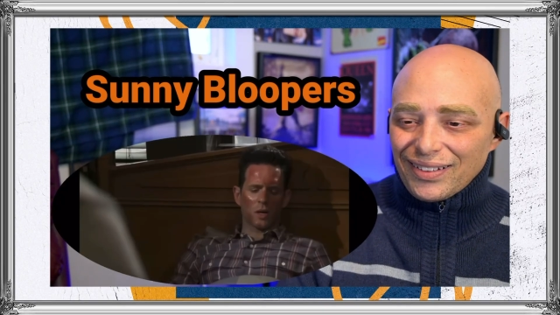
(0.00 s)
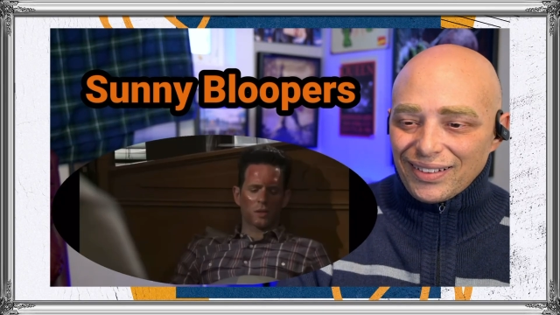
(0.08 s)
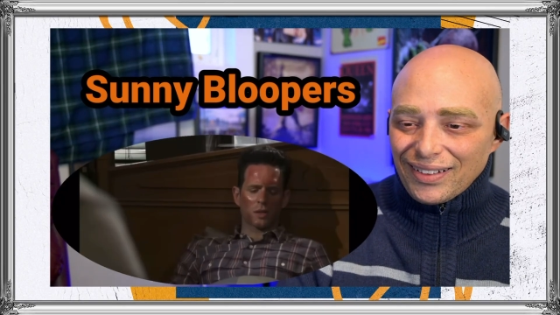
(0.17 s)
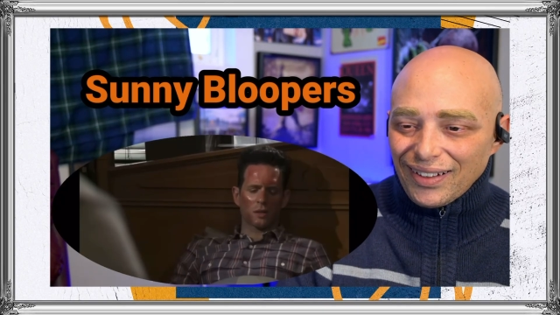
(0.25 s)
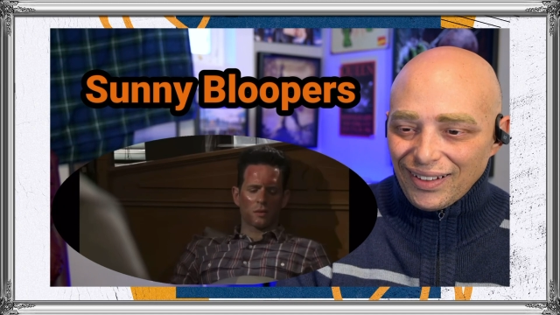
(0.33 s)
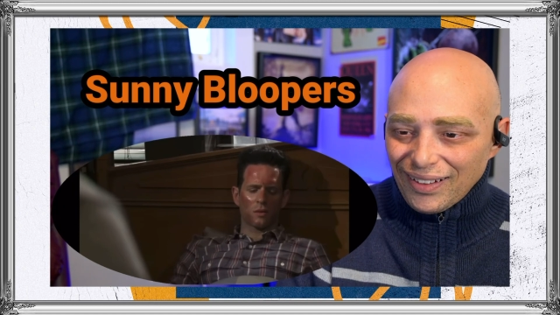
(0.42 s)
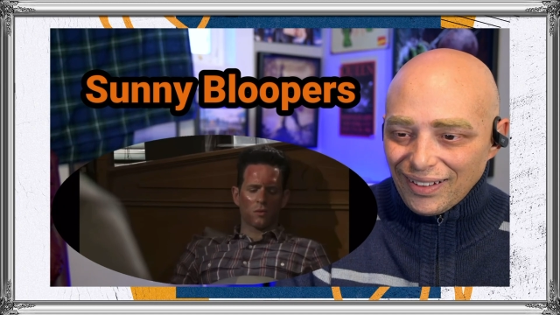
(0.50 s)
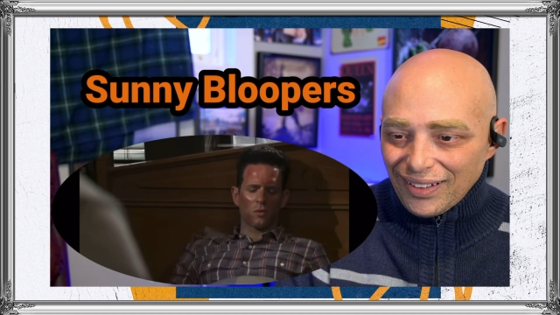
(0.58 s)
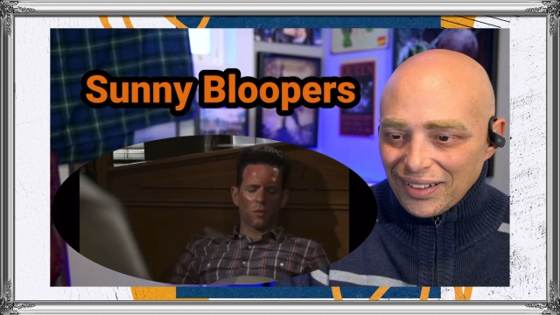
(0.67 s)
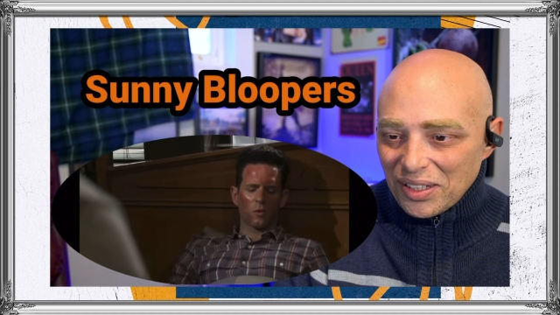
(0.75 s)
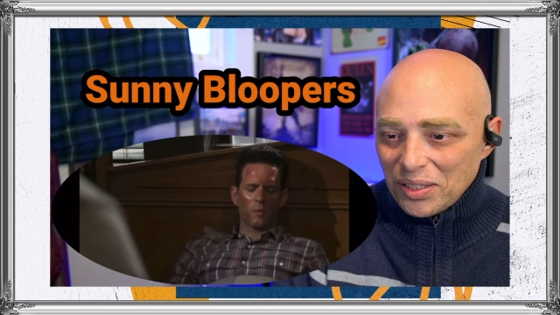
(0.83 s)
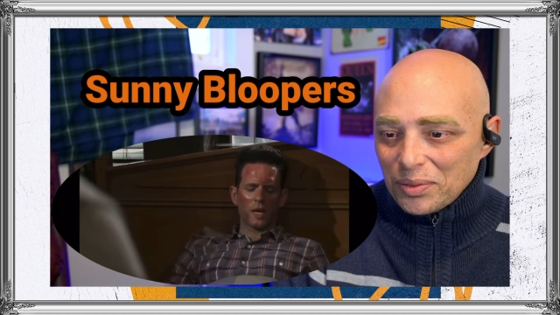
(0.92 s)
Speaker 1: think that a
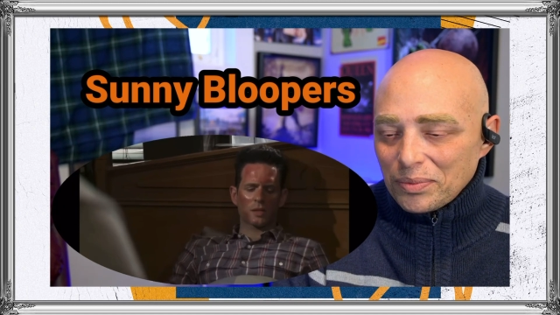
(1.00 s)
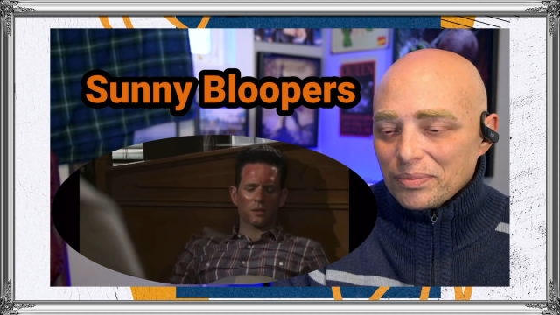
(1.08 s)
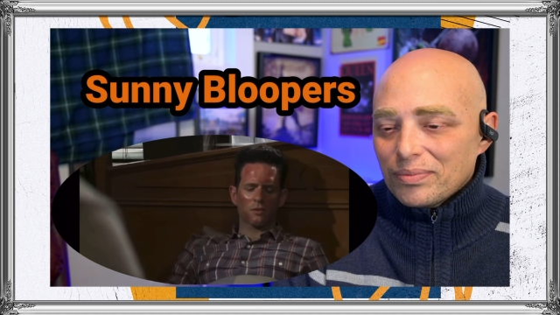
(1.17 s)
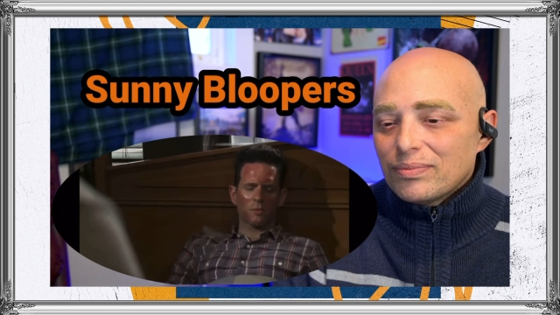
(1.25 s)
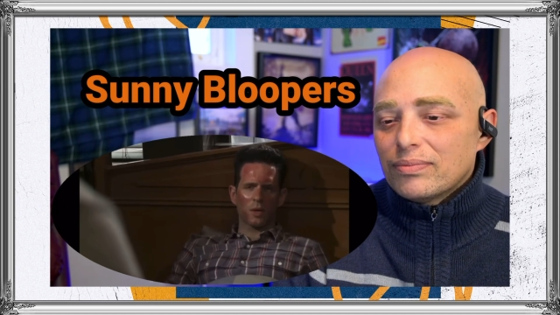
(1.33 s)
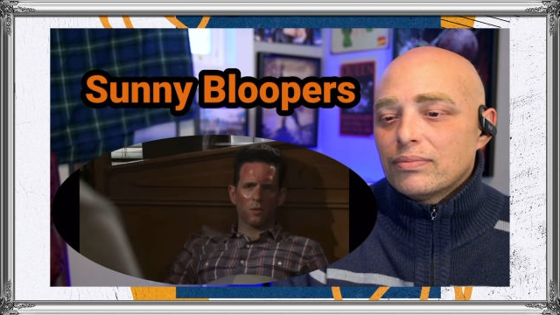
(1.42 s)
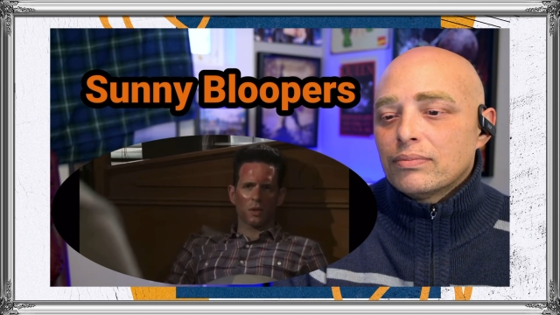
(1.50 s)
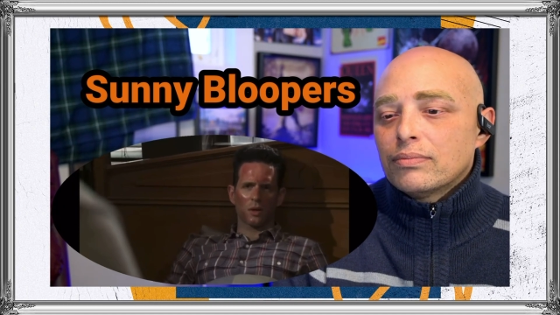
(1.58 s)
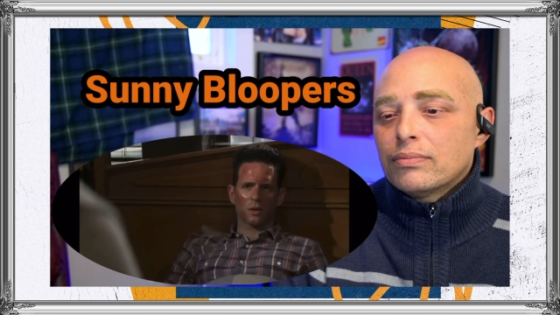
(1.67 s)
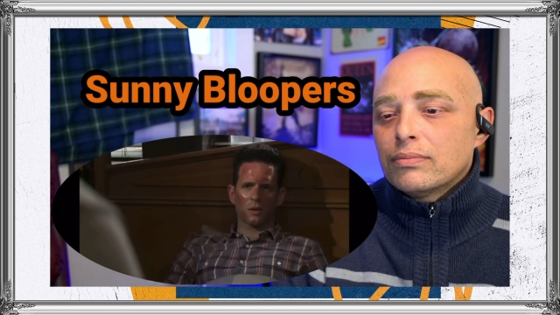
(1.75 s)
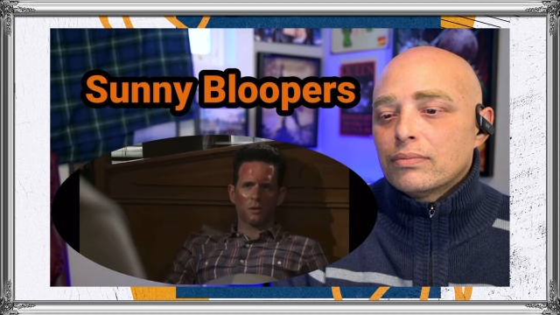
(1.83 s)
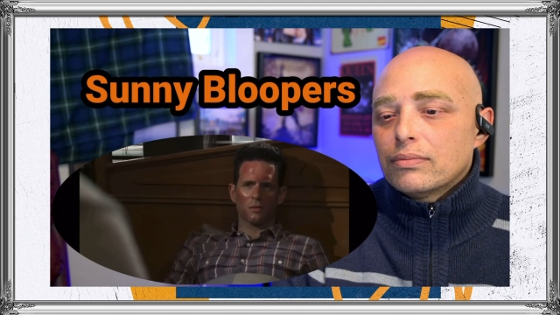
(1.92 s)
normal mask of me would look
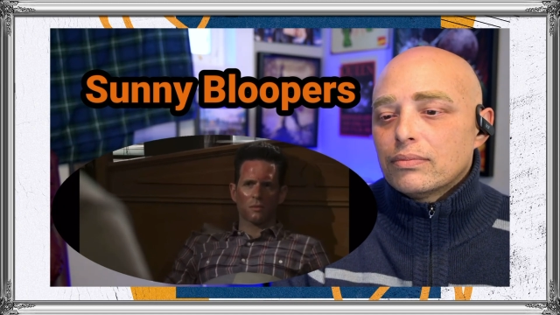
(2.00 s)
good?